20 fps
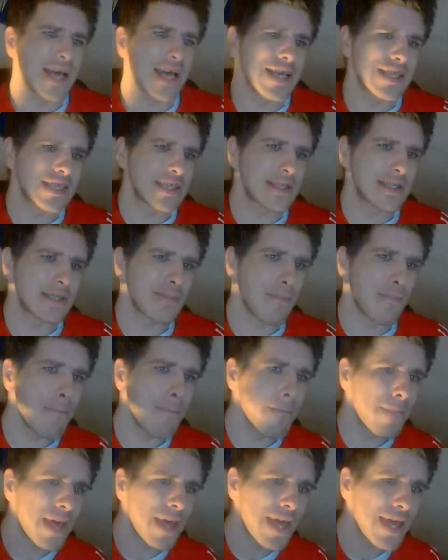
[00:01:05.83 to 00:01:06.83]

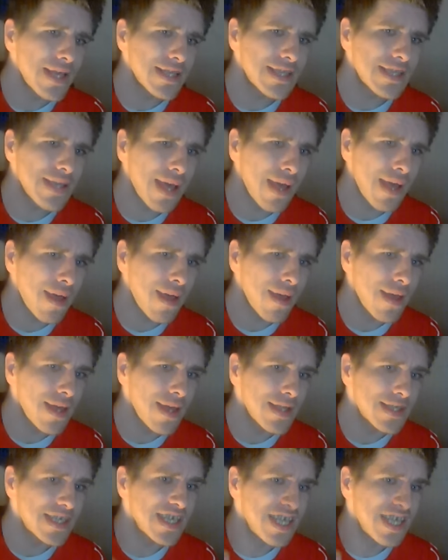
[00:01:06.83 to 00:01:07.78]
hits